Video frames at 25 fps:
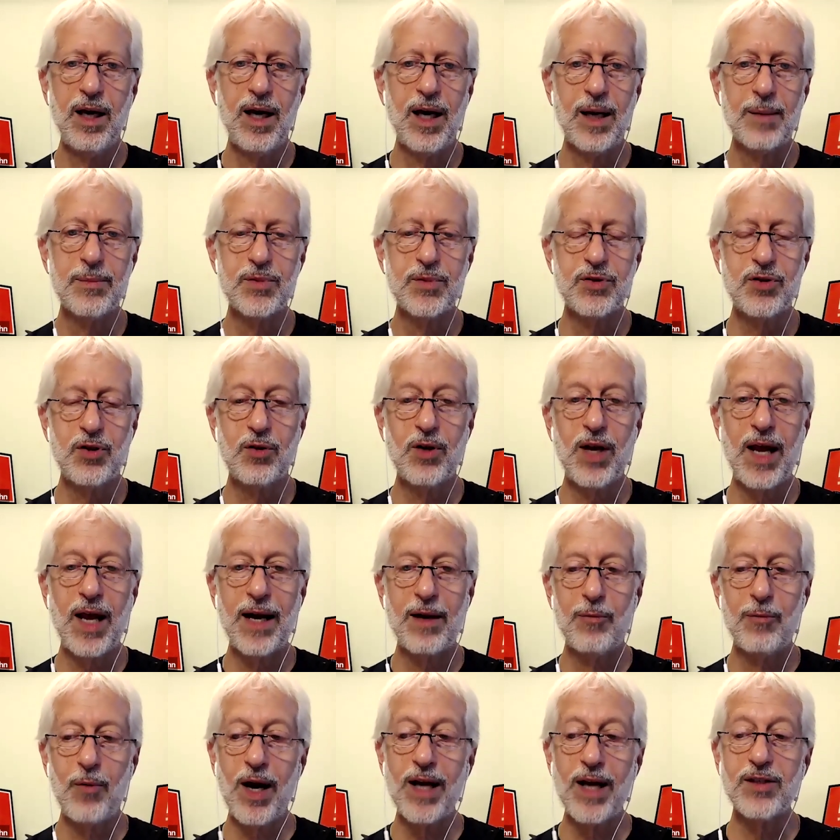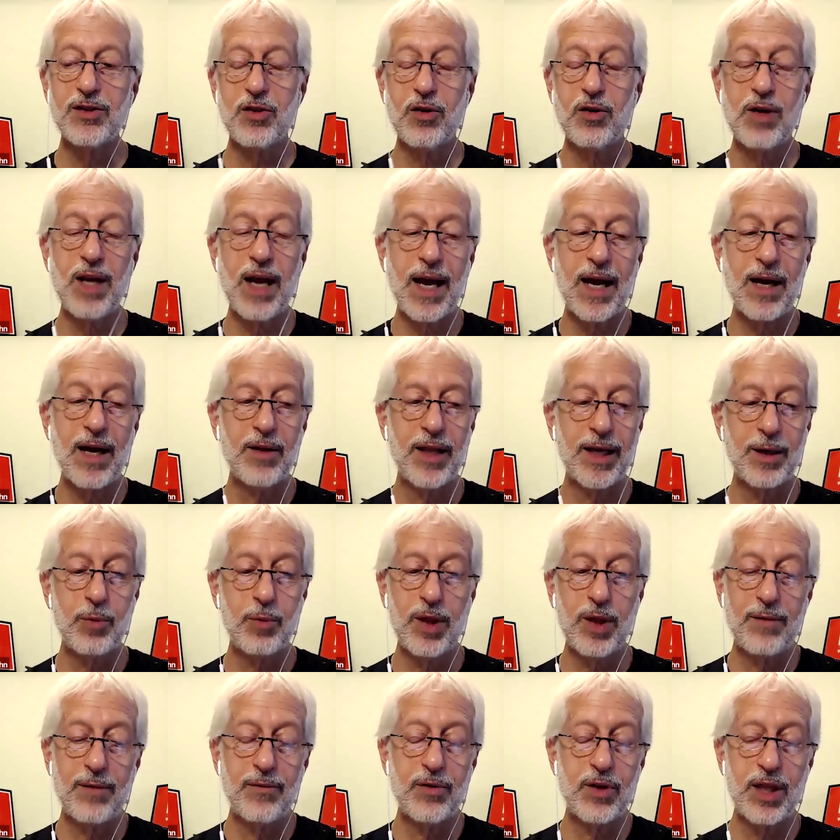Um, so now, right? So now, like
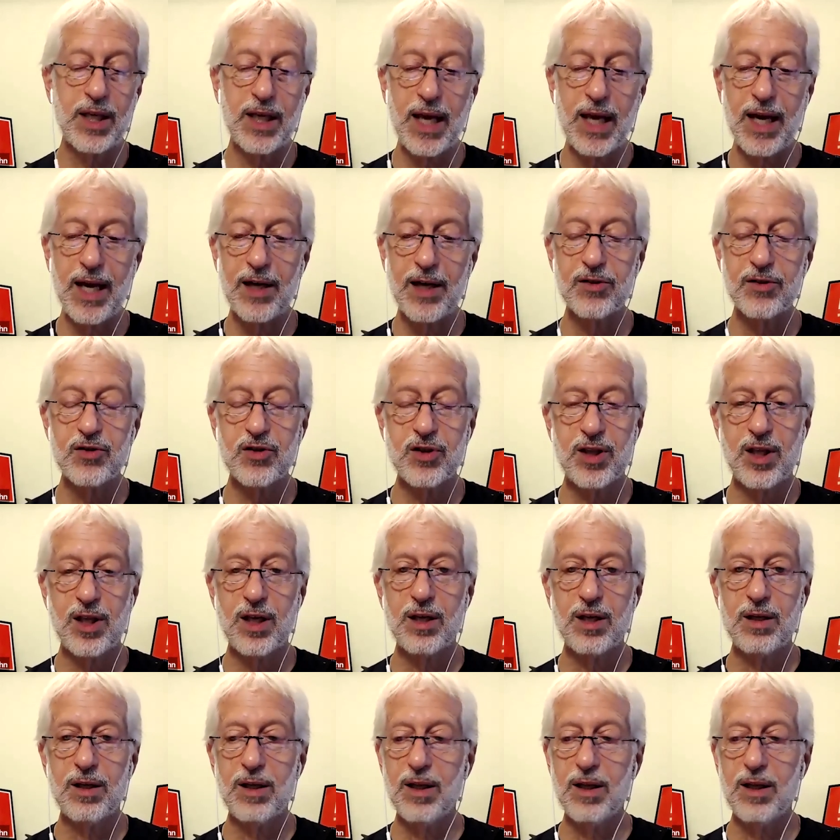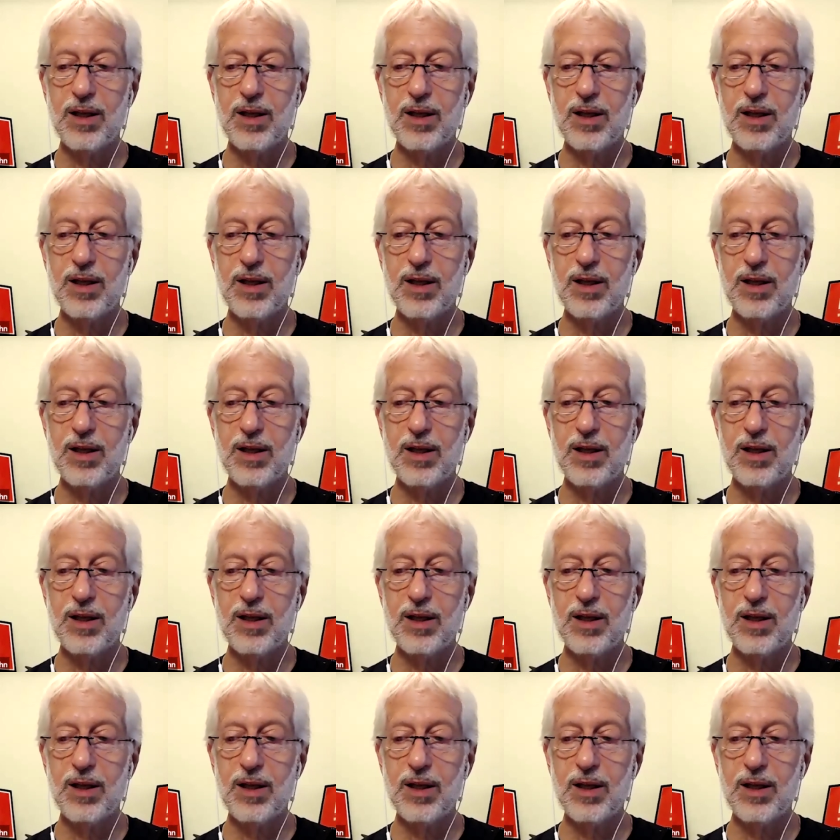with everything else, the